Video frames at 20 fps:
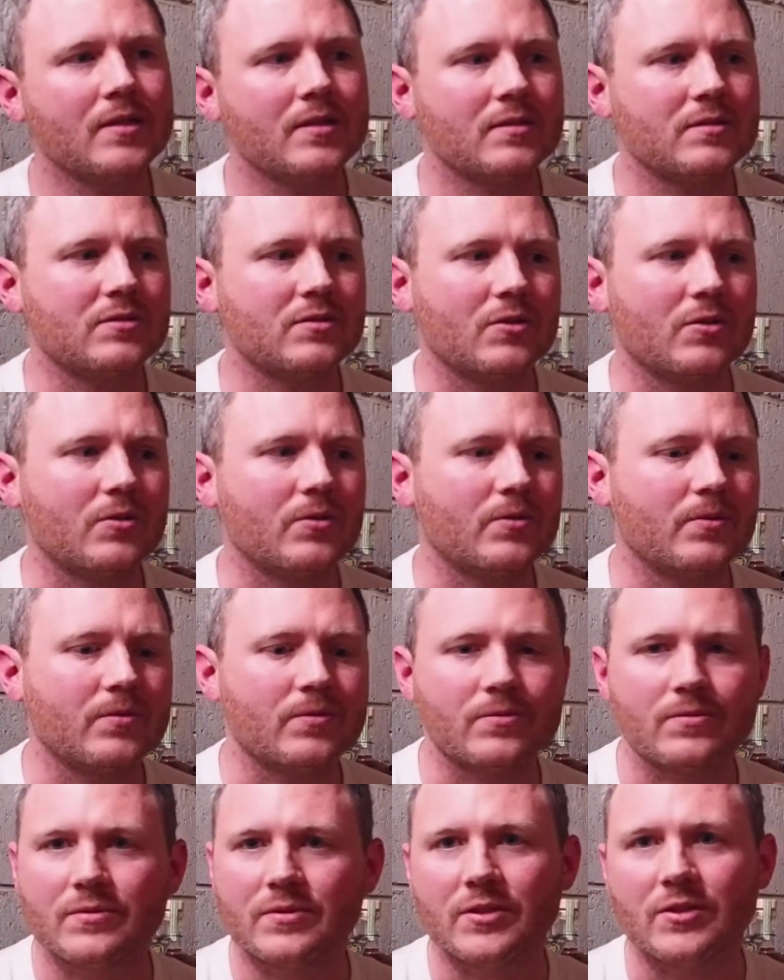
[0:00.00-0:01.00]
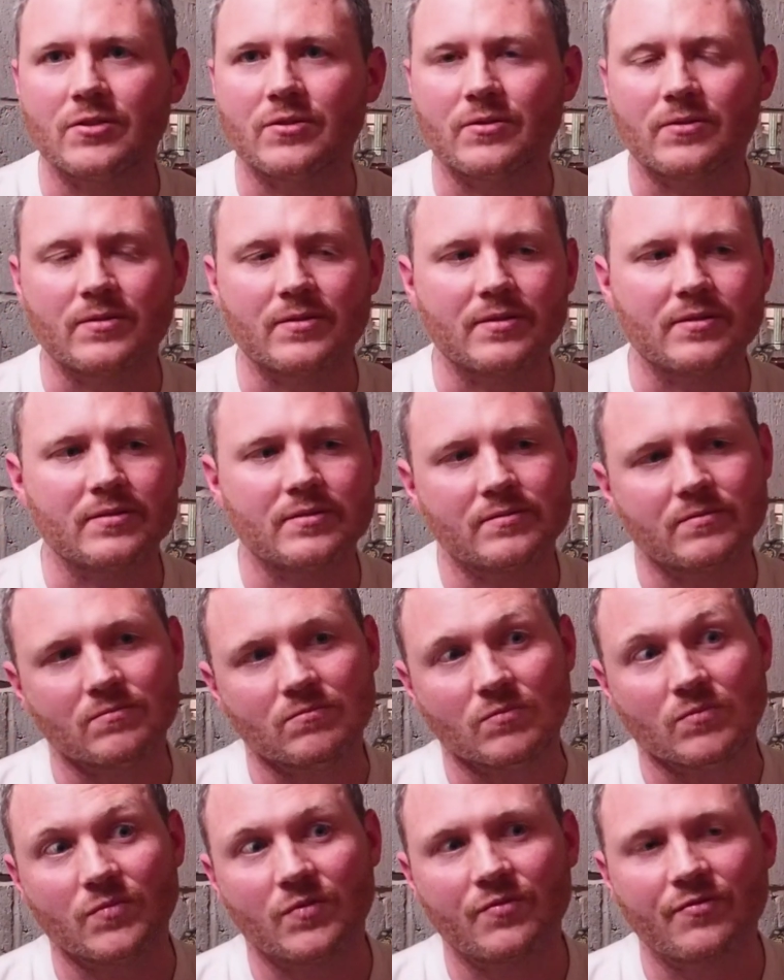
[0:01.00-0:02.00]
So,
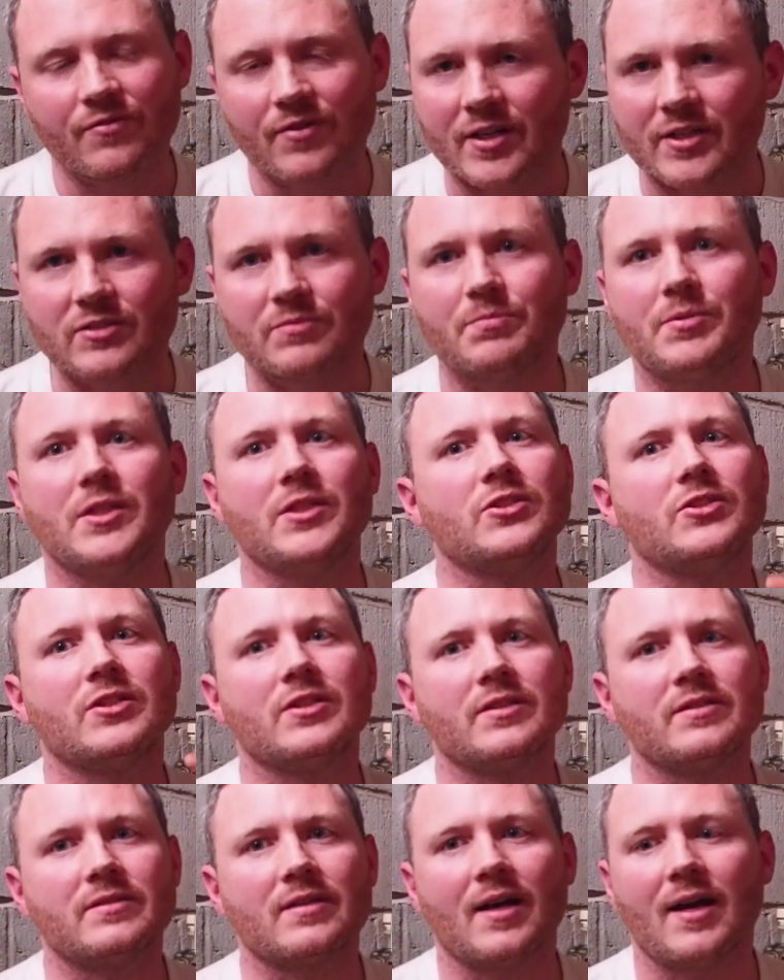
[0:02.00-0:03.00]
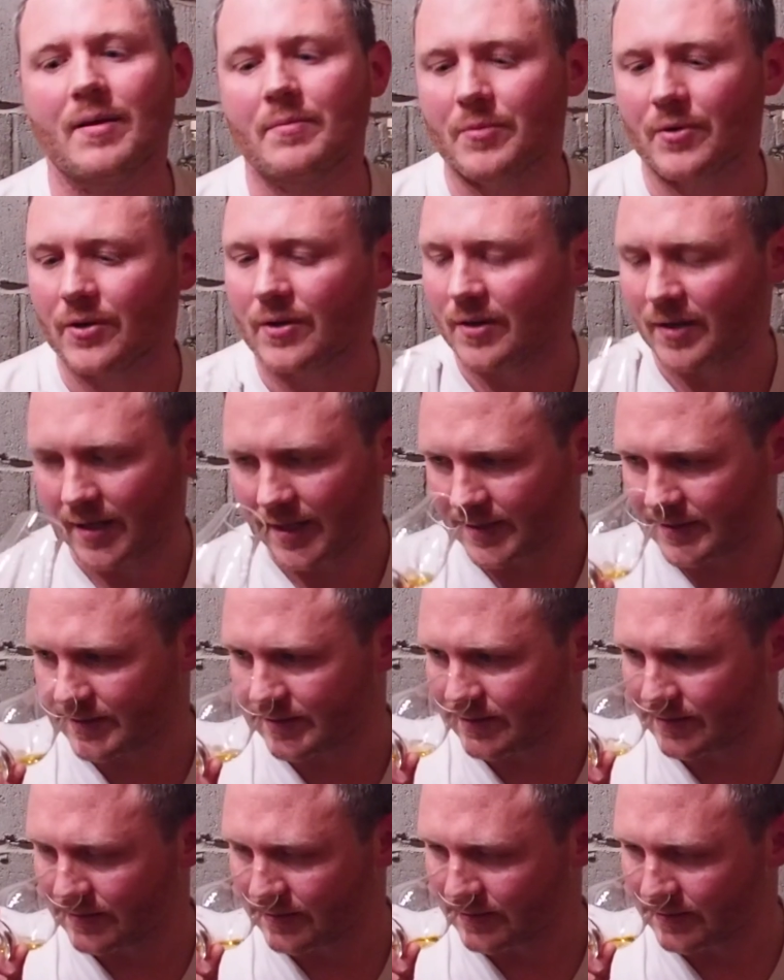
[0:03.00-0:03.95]
fresh peaches, apricots.